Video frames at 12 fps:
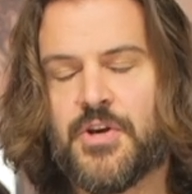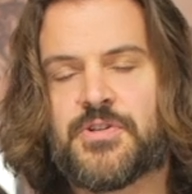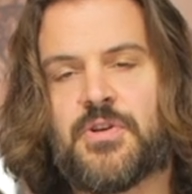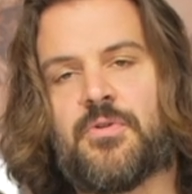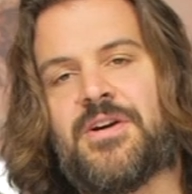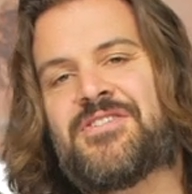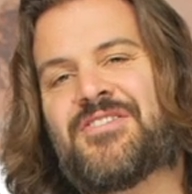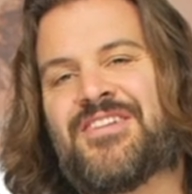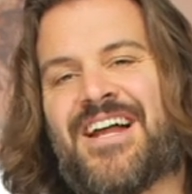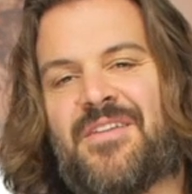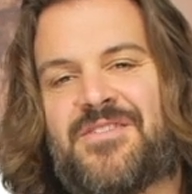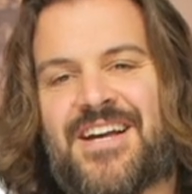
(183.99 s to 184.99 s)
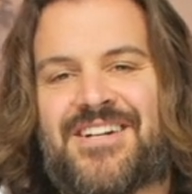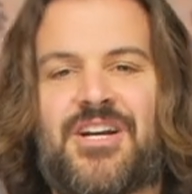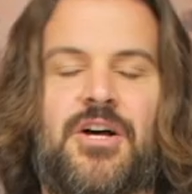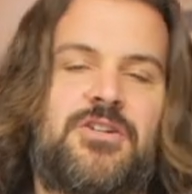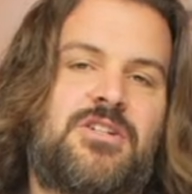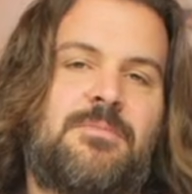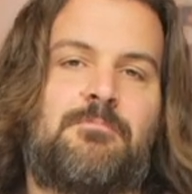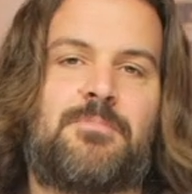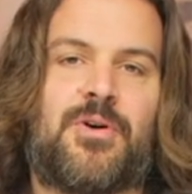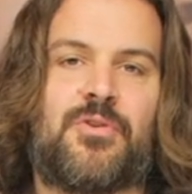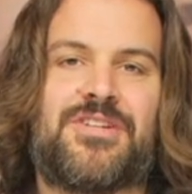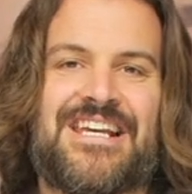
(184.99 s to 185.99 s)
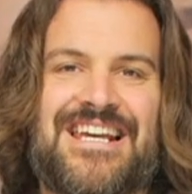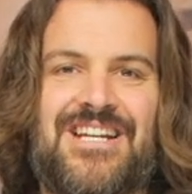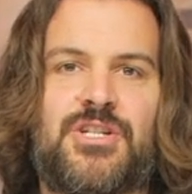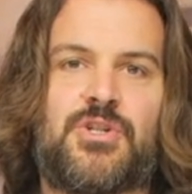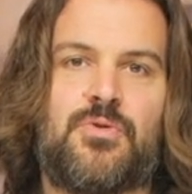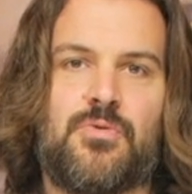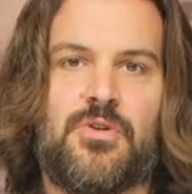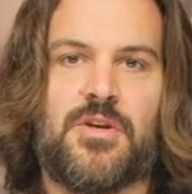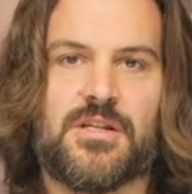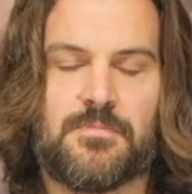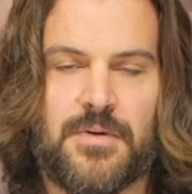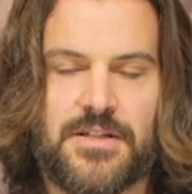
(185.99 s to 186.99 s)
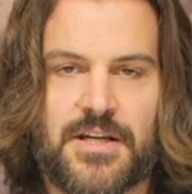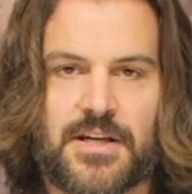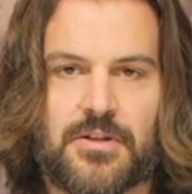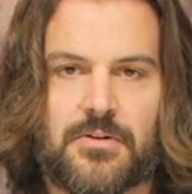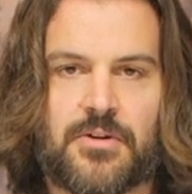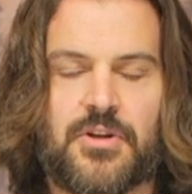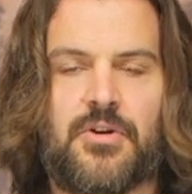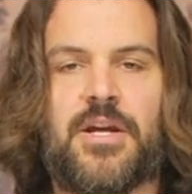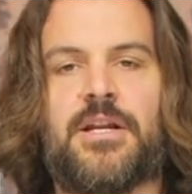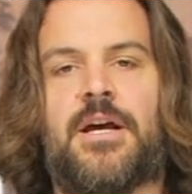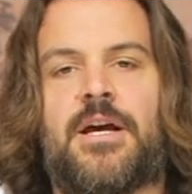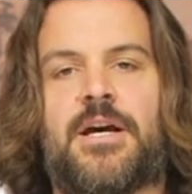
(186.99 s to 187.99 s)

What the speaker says: So there is a lot of technology built into this particular unit.